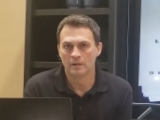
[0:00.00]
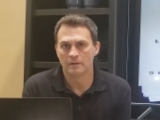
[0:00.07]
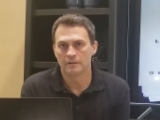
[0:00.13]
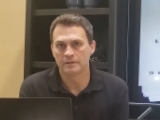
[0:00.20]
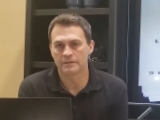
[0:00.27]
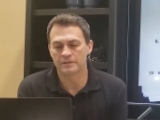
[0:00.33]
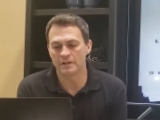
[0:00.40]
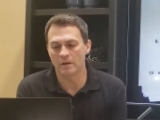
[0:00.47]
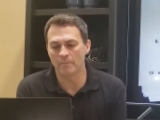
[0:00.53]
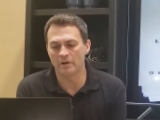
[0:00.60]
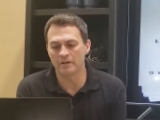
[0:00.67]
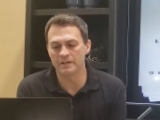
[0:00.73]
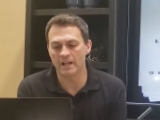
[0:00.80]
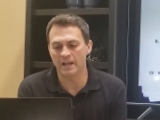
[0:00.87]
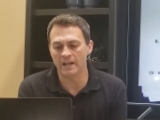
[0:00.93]
Summer
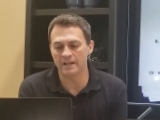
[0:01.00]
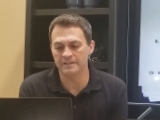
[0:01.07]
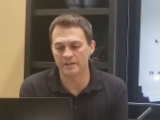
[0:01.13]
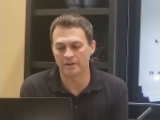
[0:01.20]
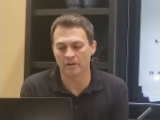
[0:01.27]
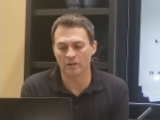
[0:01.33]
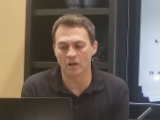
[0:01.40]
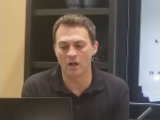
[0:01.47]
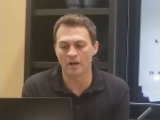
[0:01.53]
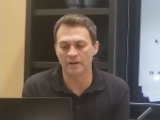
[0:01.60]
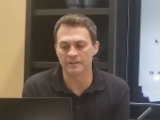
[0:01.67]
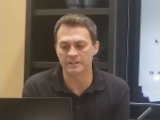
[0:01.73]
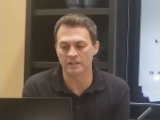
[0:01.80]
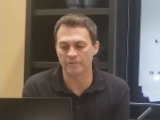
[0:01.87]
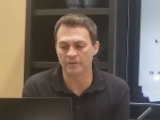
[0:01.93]
days are the
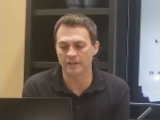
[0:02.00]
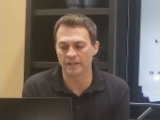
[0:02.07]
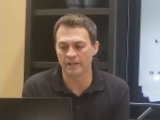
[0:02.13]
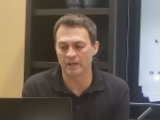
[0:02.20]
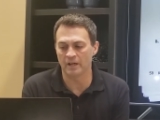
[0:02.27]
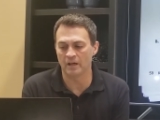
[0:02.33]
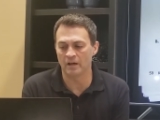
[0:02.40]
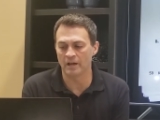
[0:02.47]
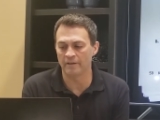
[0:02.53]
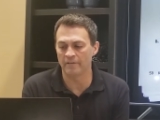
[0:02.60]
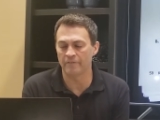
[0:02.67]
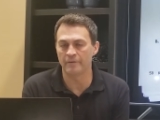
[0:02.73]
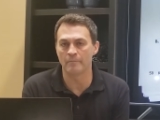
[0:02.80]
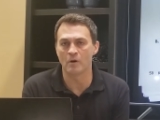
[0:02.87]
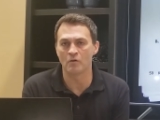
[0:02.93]
longest of the year and have
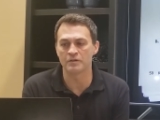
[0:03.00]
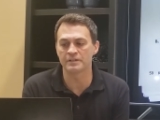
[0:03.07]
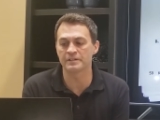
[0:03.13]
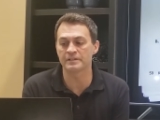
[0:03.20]
the most